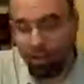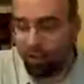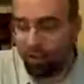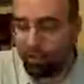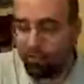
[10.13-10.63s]

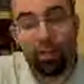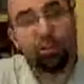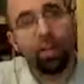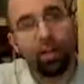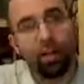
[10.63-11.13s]
He's a friend
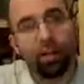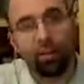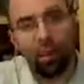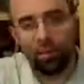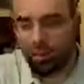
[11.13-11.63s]
of mine
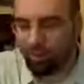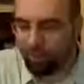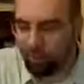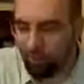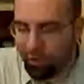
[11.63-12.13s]
and maybe a
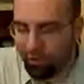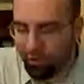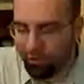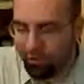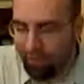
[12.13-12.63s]
distant
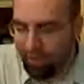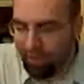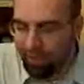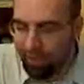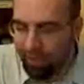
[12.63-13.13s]
relative,
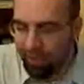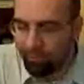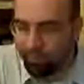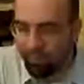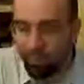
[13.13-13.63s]

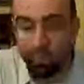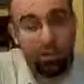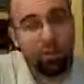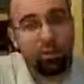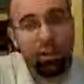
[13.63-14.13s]
but he's
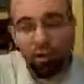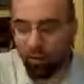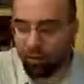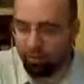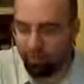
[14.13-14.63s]
got a great
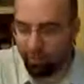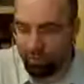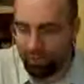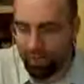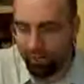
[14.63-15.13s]
question for us
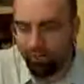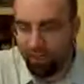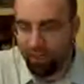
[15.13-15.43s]
today.